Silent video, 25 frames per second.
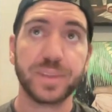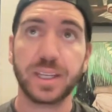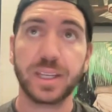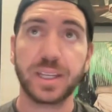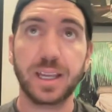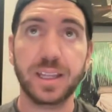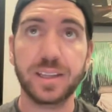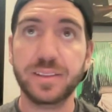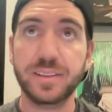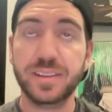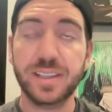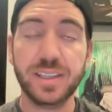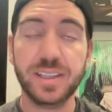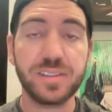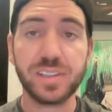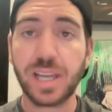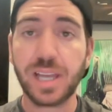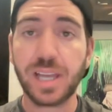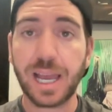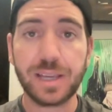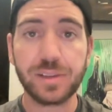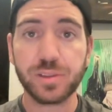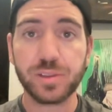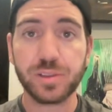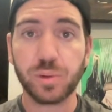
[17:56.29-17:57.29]
This
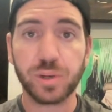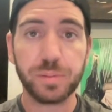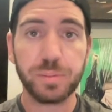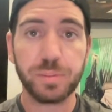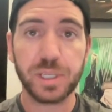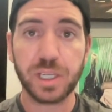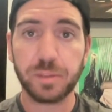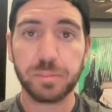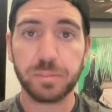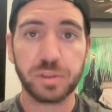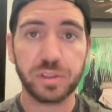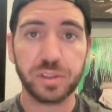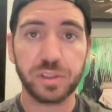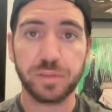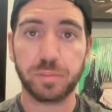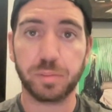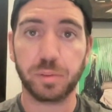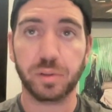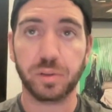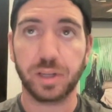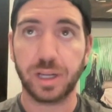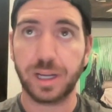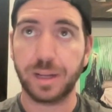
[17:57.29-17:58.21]
guy is going to be unbelievable.